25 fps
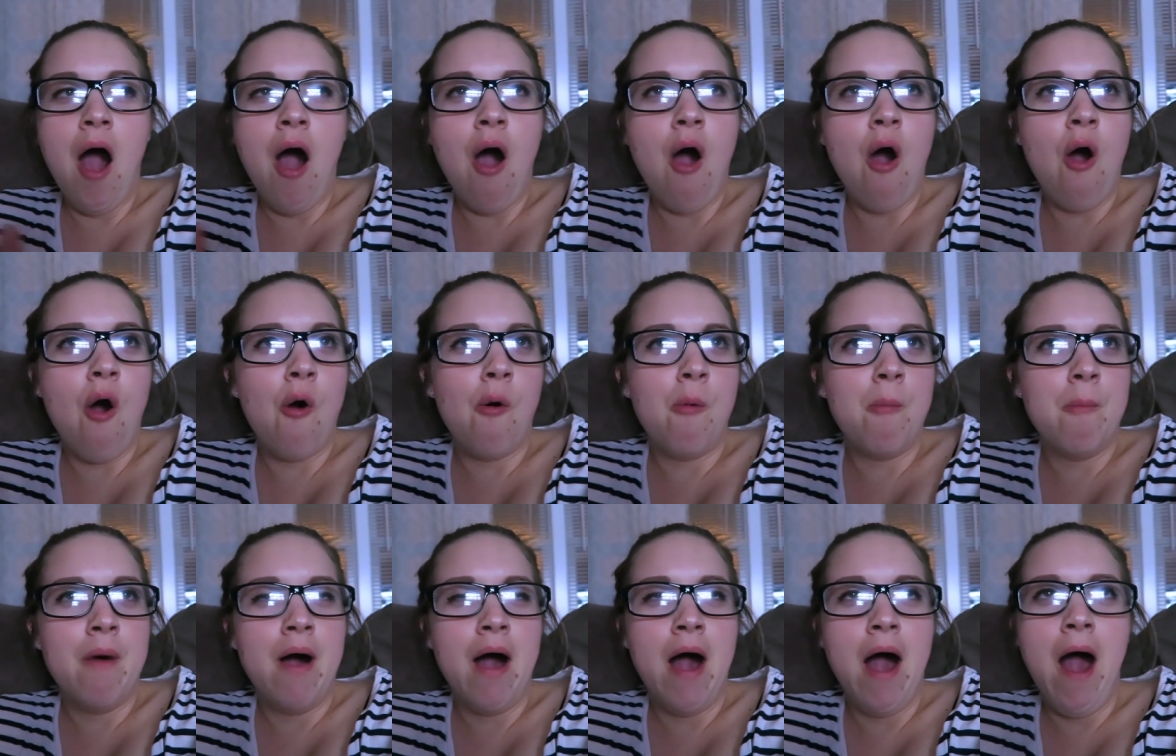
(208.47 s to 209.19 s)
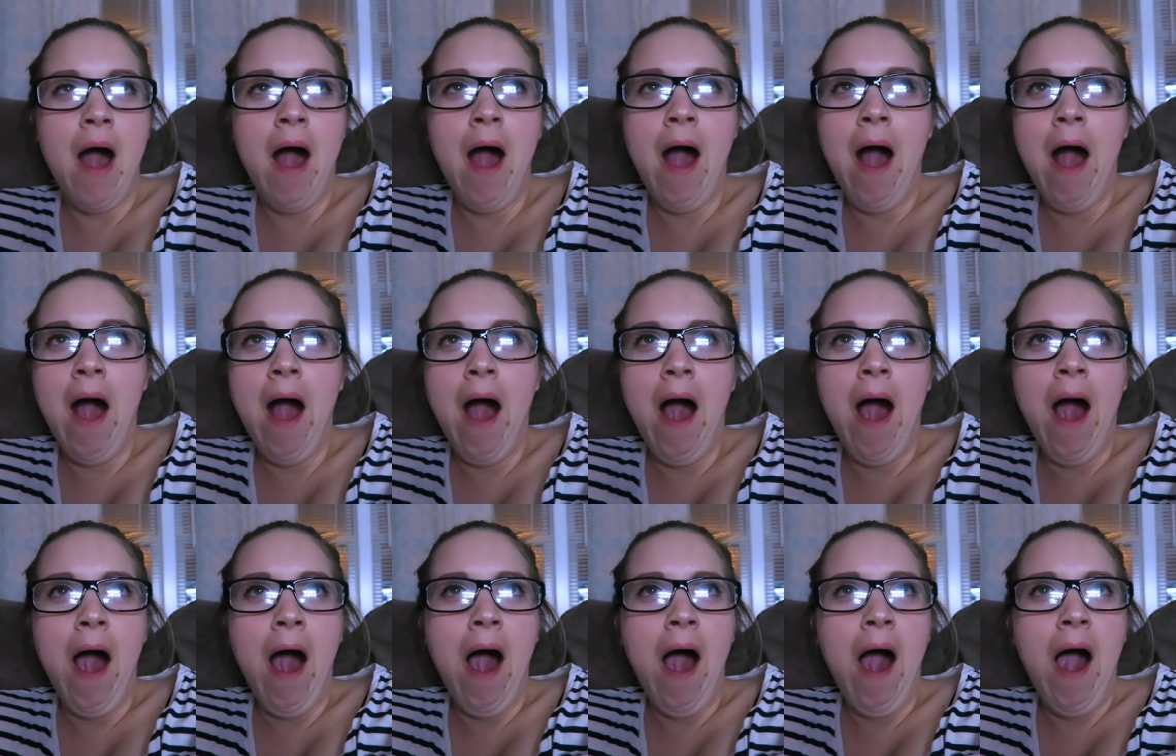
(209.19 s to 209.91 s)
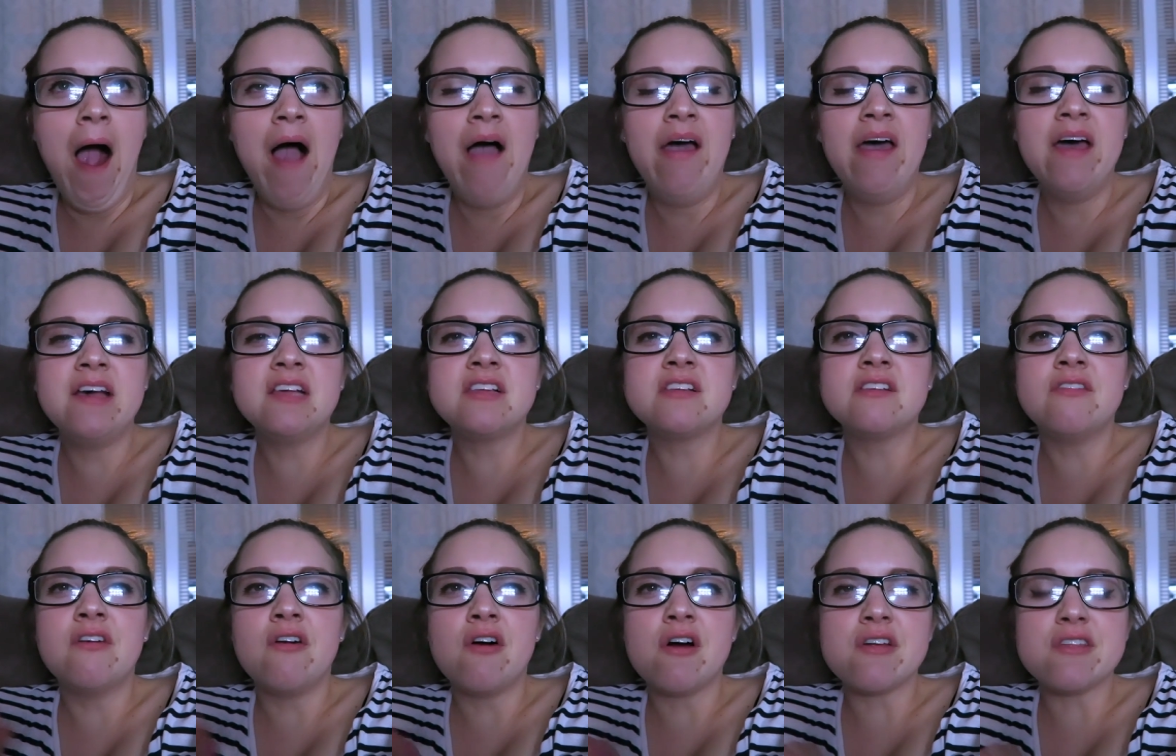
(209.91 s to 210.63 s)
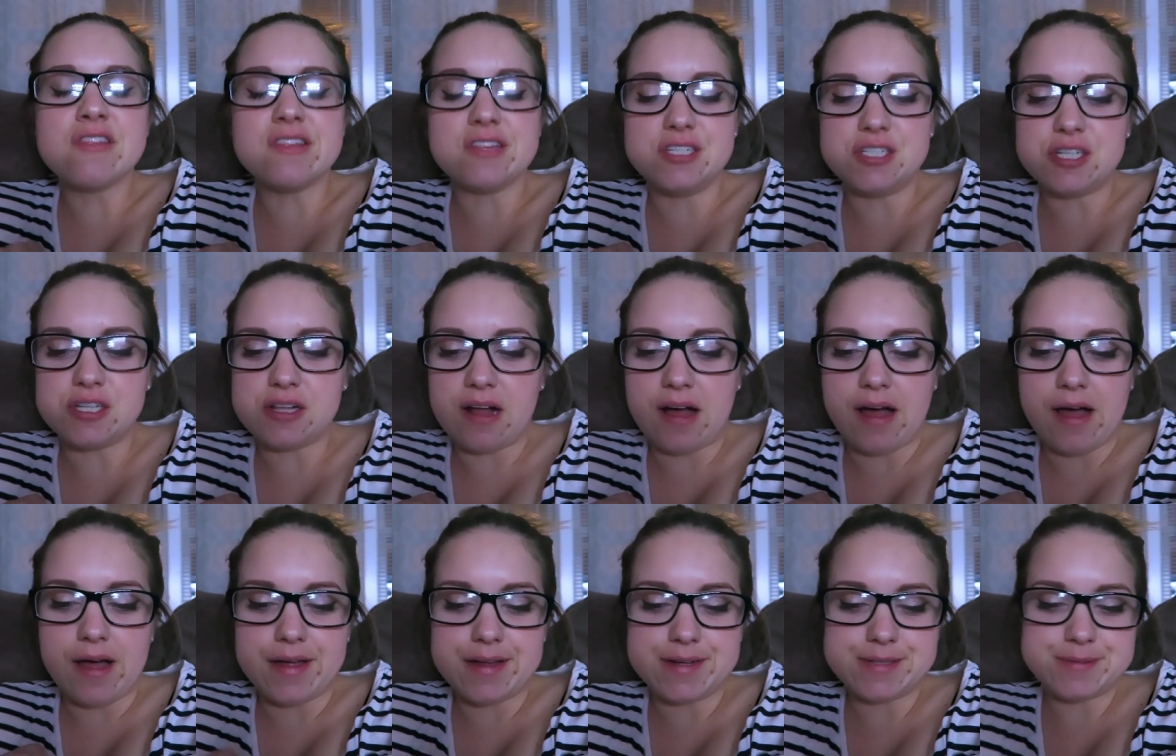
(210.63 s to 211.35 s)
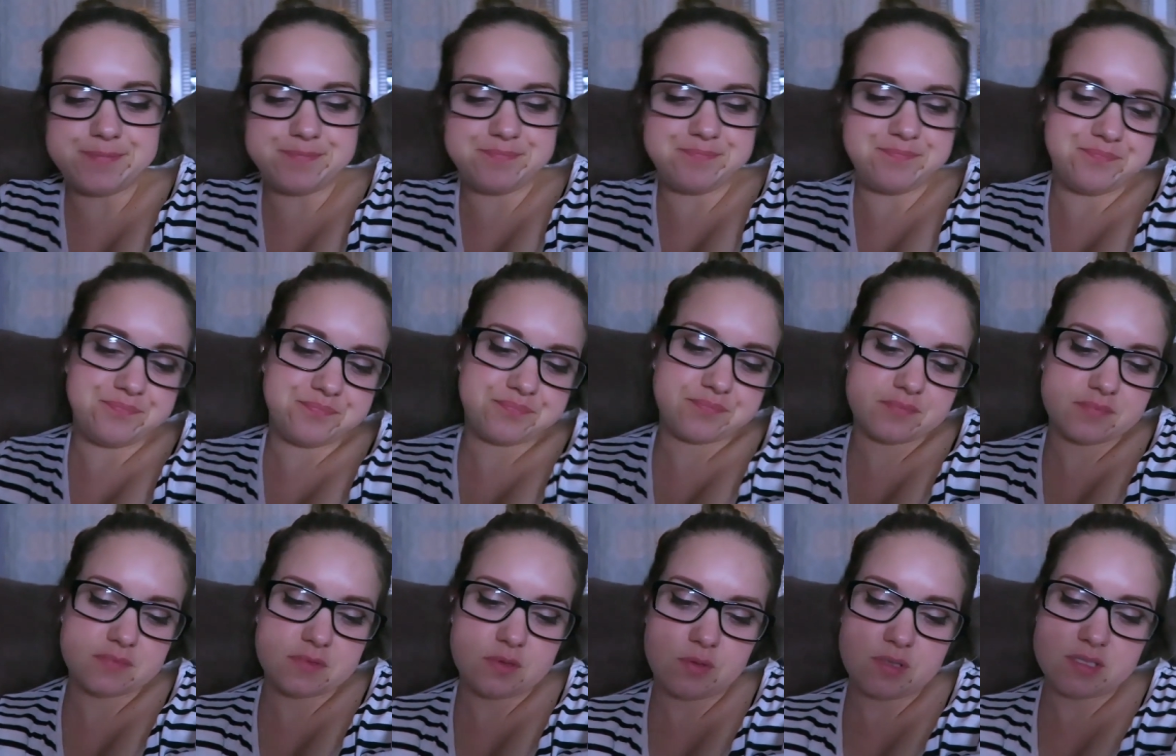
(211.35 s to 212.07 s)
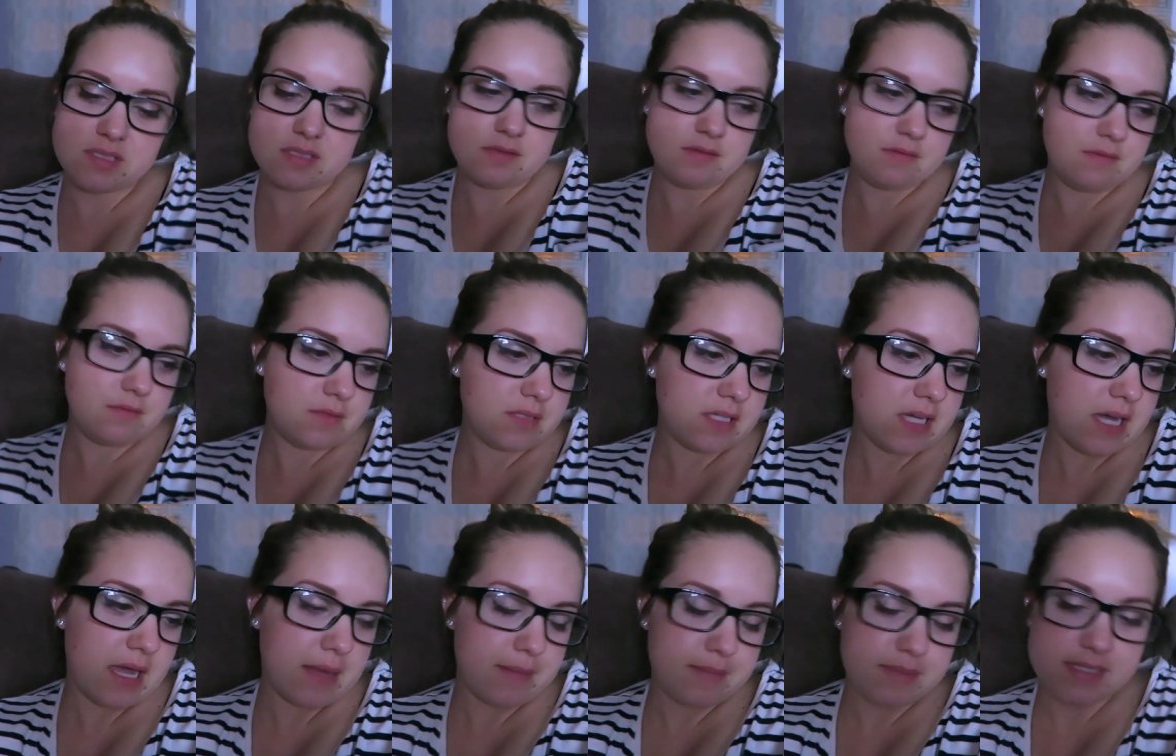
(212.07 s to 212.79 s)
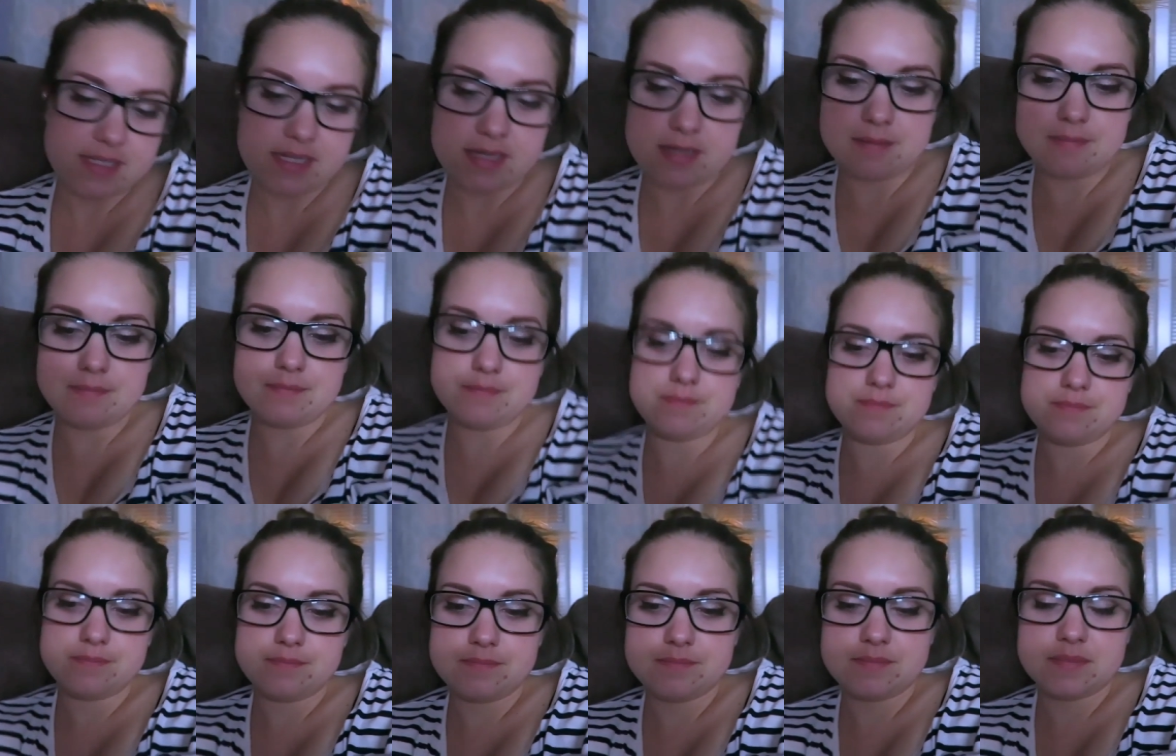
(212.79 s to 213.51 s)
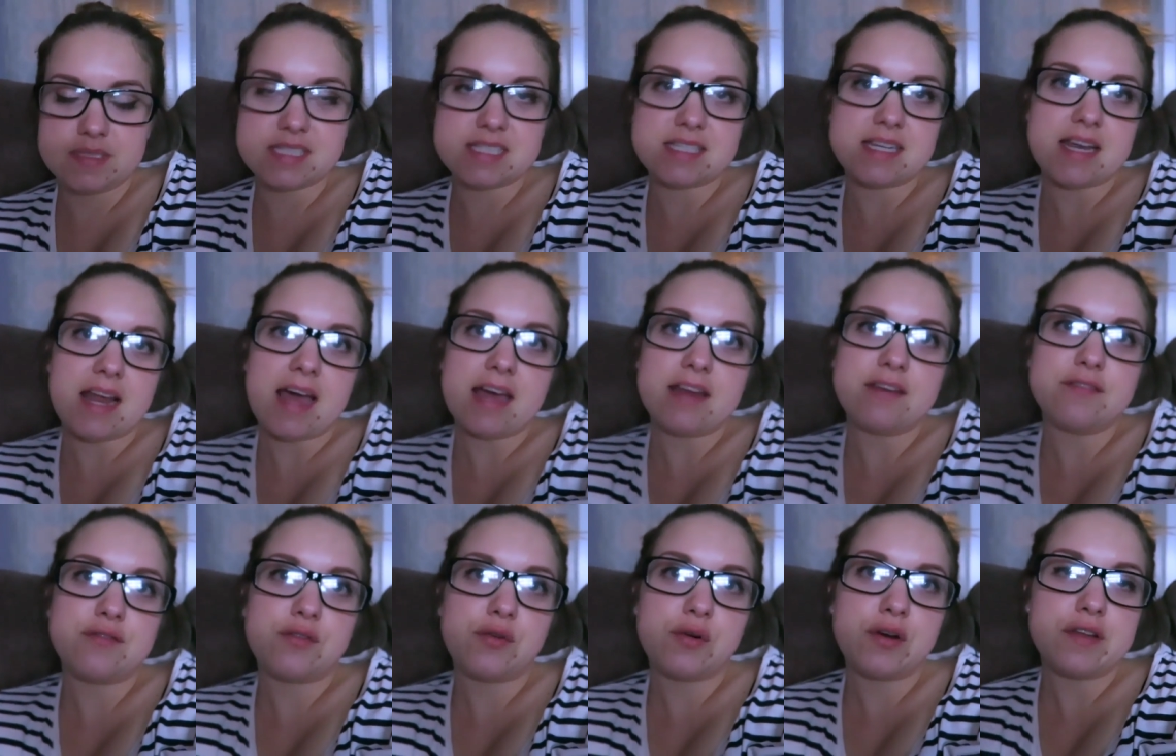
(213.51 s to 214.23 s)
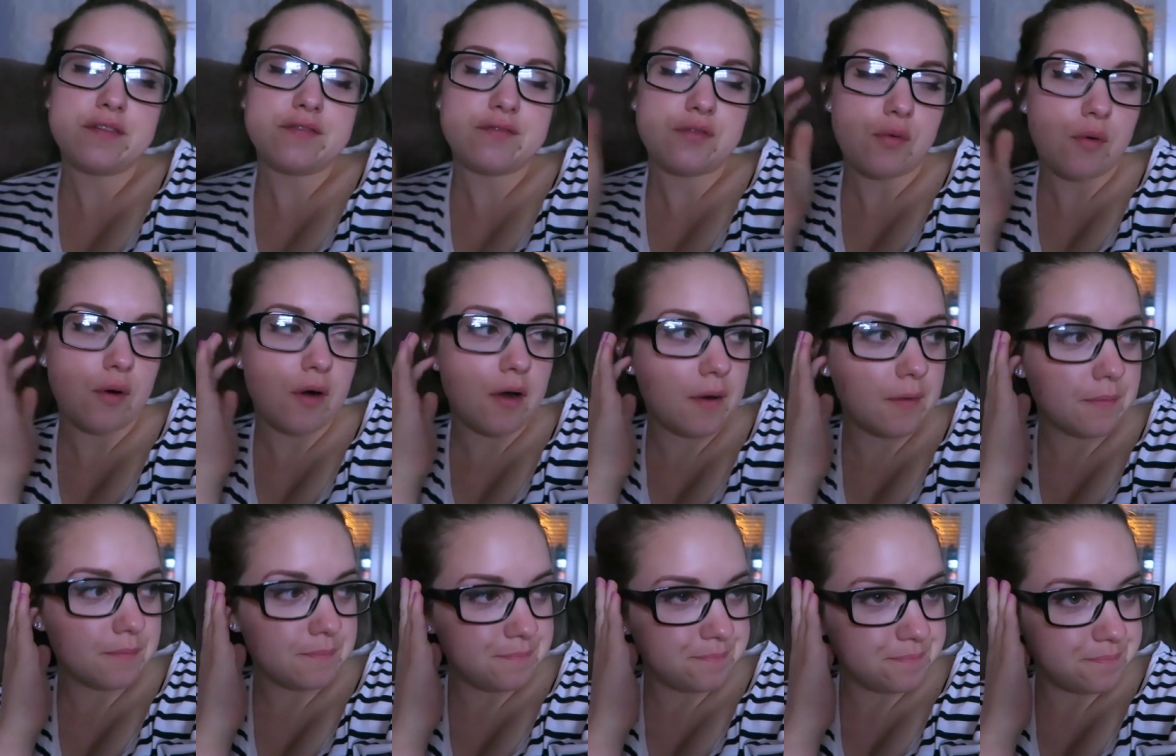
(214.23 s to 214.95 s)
home this 4th of July. What time is it? It's 9:44.